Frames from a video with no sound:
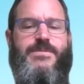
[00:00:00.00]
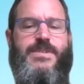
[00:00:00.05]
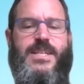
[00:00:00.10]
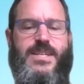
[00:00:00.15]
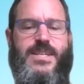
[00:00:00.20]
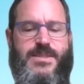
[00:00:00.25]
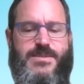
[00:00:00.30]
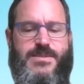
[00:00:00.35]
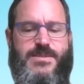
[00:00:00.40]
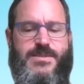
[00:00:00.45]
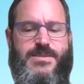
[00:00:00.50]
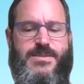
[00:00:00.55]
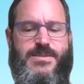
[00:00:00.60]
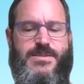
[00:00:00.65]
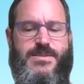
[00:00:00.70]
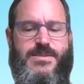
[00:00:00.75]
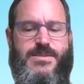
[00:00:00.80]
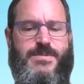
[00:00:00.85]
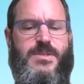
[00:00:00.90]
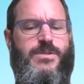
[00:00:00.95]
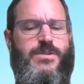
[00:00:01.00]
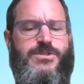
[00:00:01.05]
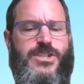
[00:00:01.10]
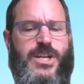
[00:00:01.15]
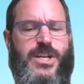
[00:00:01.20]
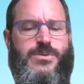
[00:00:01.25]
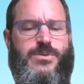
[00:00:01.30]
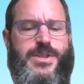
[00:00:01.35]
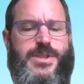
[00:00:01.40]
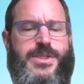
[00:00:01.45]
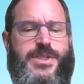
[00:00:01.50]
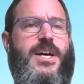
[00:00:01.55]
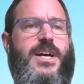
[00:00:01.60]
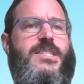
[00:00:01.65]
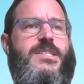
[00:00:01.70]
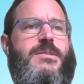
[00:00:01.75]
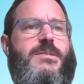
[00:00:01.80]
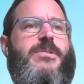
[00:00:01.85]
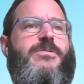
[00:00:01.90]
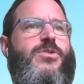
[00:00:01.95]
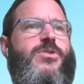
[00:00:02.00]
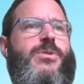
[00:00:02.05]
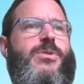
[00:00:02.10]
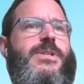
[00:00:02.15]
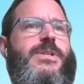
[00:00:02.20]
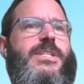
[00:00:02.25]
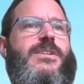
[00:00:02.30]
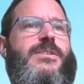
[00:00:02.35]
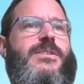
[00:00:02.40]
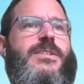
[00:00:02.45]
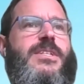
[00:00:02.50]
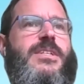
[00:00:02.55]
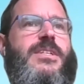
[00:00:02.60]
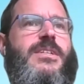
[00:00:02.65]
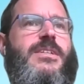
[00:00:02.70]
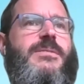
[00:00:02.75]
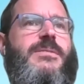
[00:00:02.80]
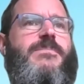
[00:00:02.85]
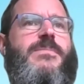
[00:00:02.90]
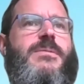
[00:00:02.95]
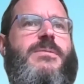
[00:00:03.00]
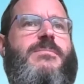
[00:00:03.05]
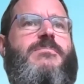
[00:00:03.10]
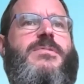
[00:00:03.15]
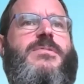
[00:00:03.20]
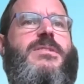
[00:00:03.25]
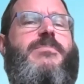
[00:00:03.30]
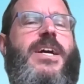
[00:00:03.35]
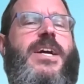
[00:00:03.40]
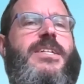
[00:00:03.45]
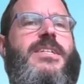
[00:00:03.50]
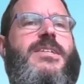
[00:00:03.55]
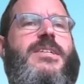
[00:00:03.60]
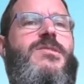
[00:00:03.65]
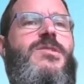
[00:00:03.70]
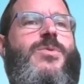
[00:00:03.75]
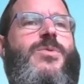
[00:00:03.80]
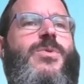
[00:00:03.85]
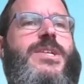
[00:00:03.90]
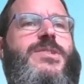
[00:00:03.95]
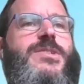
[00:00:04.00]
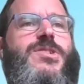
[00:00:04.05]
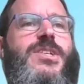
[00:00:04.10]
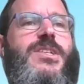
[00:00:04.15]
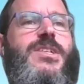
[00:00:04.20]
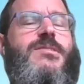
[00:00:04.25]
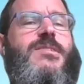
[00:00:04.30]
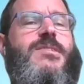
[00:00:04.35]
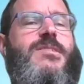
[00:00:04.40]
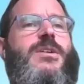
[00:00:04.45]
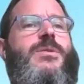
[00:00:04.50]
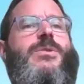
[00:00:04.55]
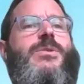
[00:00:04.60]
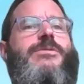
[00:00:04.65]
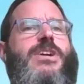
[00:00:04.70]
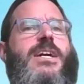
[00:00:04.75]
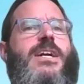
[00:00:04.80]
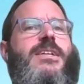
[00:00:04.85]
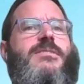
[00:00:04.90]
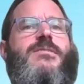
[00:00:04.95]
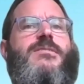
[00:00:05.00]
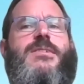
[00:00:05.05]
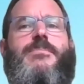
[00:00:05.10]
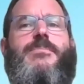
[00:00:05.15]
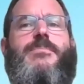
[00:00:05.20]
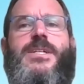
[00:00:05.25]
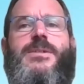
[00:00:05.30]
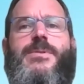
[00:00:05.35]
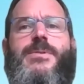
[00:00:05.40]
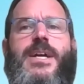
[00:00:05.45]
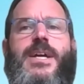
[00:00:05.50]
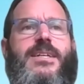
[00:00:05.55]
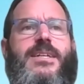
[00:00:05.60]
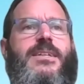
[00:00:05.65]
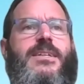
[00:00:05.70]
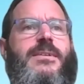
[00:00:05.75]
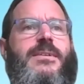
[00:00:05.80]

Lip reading: any other sort of general thoughts before we turn to some audience questions? I know we've gotten some already.